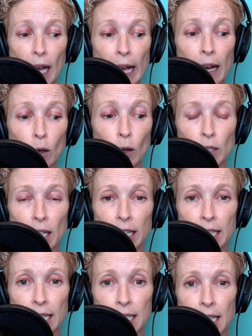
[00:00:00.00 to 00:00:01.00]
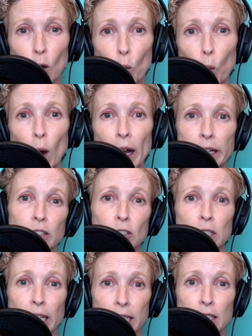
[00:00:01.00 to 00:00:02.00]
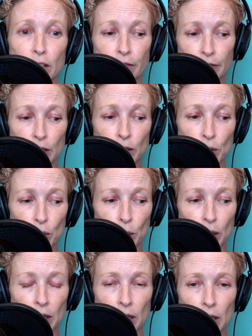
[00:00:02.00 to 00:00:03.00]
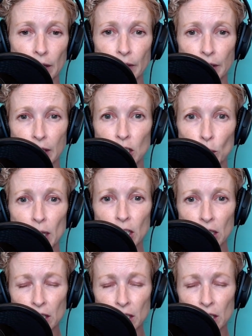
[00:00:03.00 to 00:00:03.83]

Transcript: out and take a wider lens view of the situation.